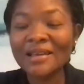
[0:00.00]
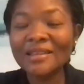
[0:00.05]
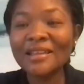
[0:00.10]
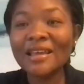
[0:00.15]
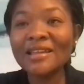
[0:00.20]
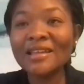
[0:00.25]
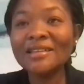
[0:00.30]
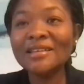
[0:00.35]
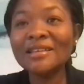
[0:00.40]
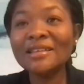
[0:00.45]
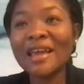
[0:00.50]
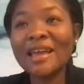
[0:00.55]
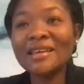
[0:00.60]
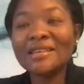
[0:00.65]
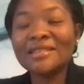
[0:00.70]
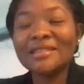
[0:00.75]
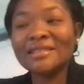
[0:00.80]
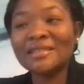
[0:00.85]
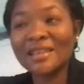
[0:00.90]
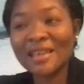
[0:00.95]
Then the
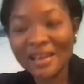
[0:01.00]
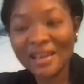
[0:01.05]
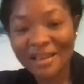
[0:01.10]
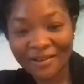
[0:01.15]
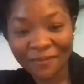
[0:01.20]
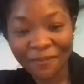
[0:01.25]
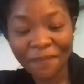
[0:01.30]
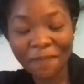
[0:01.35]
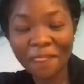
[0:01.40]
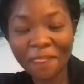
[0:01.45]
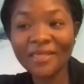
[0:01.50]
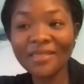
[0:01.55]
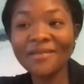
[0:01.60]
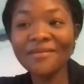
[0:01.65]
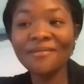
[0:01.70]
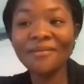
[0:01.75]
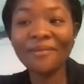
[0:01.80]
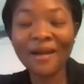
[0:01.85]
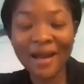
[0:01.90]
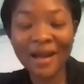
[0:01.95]
next day,
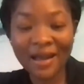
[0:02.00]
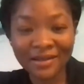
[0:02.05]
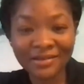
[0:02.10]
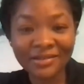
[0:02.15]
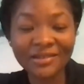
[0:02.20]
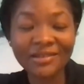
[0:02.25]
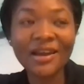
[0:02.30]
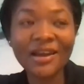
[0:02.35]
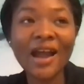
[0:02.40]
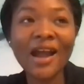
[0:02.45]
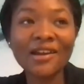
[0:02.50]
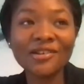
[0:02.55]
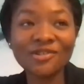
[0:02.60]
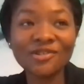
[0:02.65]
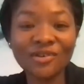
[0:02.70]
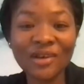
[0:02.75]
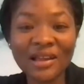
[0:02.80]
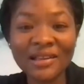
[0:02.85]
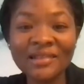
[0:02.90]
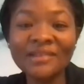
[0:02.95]
the man
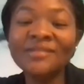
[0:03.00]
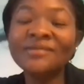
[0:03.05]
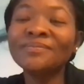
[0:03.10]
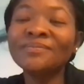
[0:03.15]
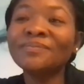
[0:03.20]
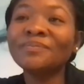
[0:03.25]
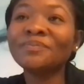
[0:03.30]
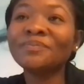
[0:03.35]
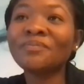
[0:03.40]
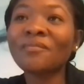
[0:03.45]
actually